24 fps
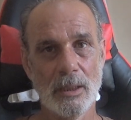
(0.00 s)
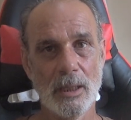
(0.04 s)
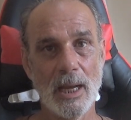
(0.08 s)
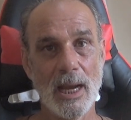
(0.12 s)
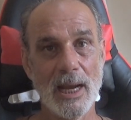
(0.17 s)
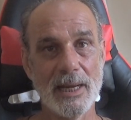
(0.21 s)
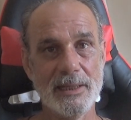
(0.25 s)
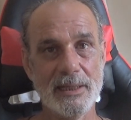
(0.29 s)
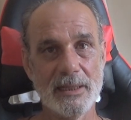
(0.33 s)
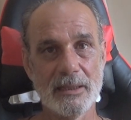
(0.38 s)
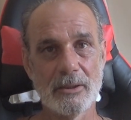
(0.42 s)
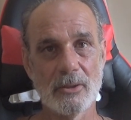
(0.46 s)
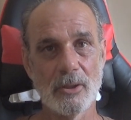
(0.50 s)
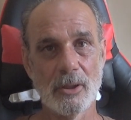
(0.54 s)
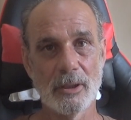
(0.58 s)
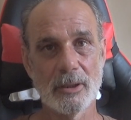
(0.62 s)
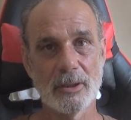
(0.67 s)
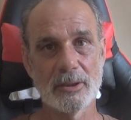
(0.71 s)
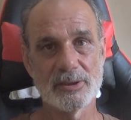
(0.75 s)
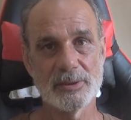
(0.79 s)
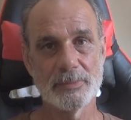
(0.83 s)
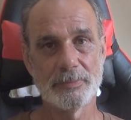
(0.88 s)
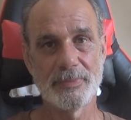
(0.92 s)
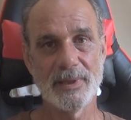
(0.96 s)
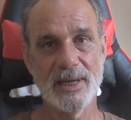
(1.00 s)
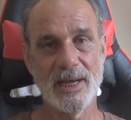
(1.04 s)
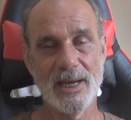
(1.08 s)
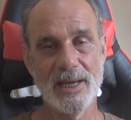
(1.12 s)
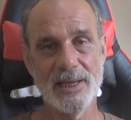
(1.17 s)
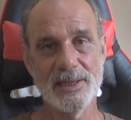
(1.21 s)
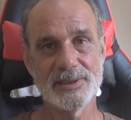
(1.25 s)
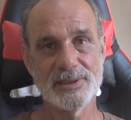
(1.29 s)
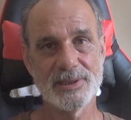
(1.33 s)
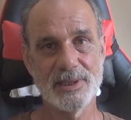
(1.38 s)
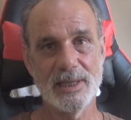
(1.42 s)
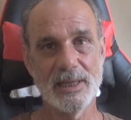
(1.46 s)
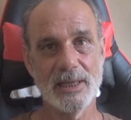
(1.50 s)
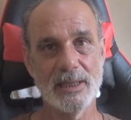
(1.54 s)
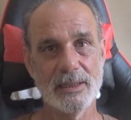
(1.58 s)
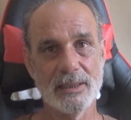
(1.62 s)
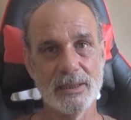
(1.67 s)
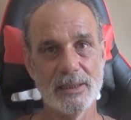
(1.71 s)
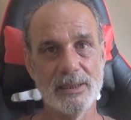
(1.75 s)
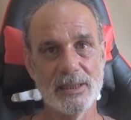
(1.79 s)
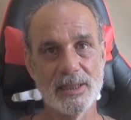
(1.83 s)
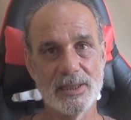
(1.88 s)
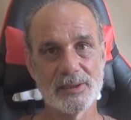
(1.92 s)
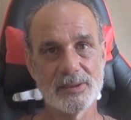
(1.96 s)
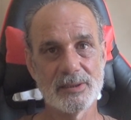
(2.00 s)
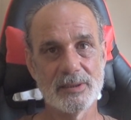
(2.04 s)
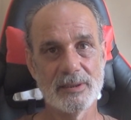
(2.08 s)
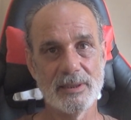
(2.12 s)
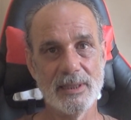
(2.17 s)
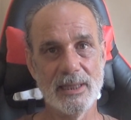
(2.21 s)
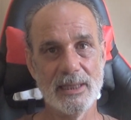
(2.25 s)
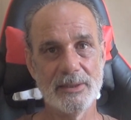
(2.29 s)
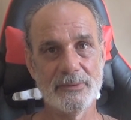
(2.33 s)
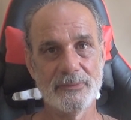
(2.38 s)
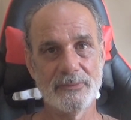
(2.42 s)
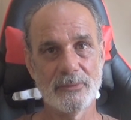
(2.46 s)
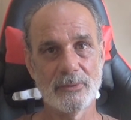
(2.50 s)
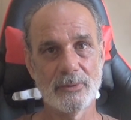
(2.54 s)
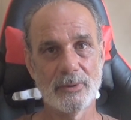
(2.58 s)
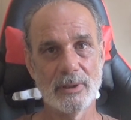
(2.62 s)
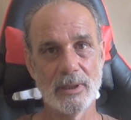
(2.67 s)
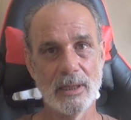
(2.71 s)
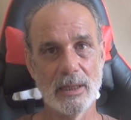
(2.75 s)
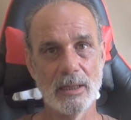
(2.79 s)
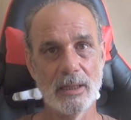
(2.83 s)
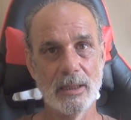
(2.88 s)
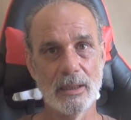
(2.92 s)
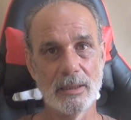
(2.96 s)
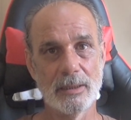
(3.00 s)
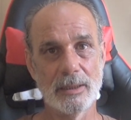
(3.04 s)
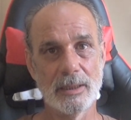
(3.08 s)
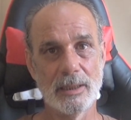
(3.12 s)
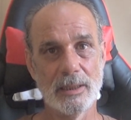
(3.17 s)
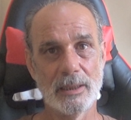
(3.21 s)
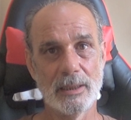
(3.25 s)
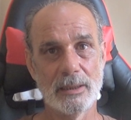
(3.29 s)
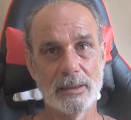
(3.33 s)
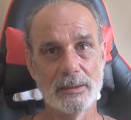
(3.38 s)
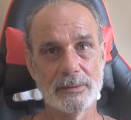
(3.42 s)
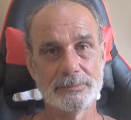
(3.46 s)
I did cook some pasta in it yesterday for our